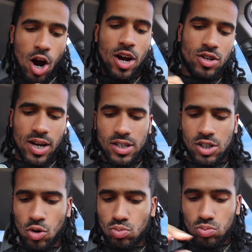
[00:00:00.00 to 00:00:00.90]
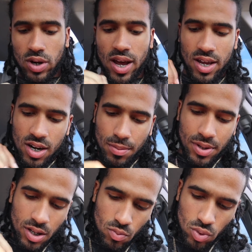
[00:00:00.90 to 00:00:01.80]
Alright you guys, so what I ended up
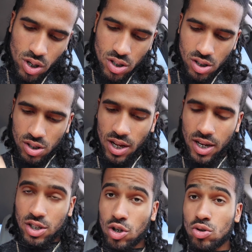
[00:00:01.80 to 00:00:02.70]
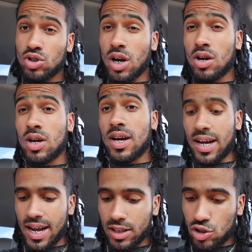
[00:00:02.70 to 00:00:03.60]
getting was, like I showed y'all,
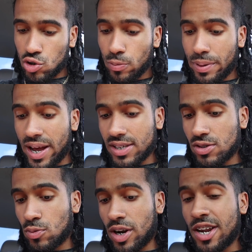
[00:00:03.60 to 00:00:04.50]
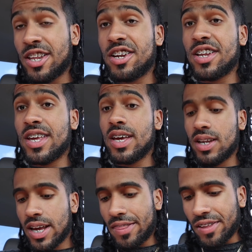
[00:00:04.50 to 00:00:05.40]
I got the two packs of what I needed to
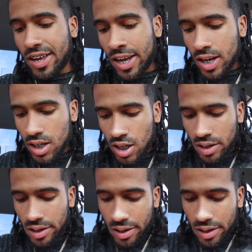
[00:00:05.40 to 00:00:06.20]
get. I got the candy.